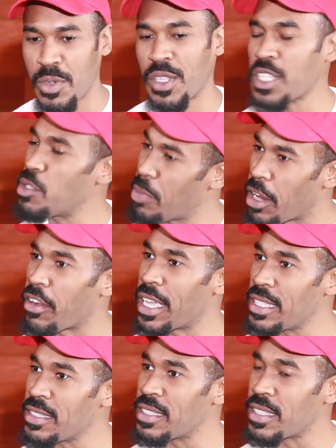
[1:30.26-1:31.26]

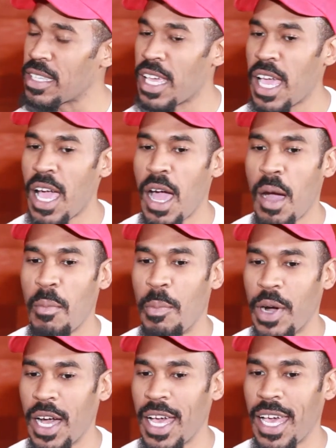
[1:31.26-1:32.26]
experience,
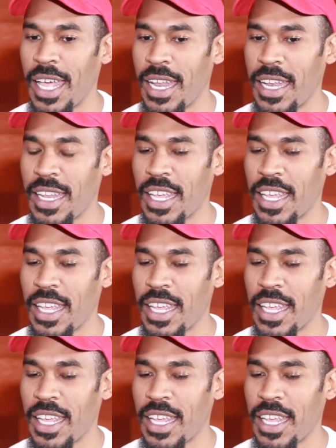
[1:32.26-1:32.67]
but